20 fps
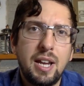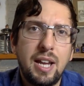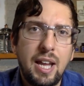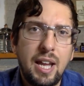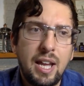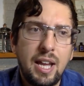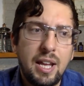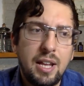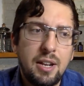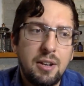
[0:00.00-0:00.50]

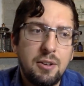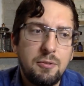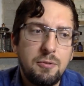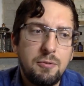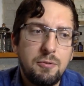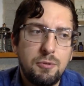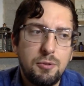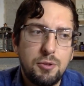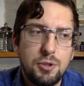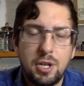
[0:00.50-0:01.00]
and
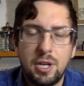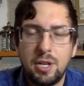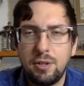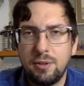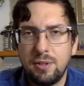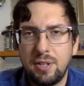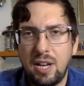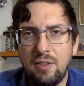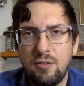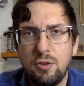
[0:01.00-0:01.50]
Fougères
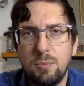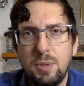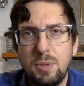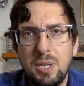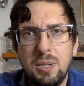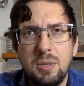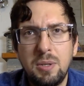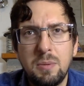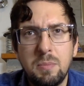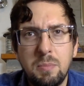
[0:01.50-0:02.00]
don't have to
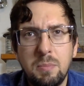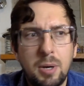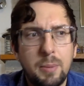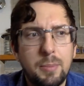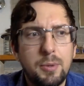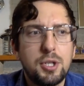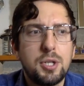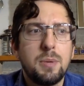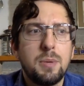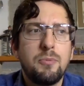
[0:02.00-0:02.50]
be
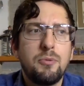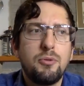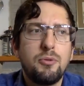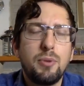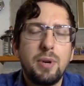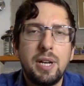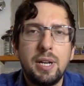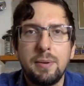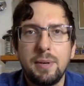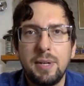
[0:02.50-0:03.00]
barbershop
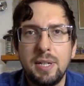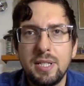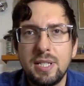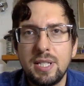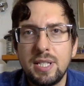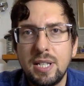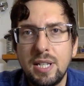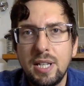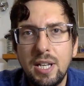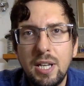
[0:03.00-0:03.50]

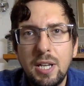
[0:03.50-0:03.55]
fragrance,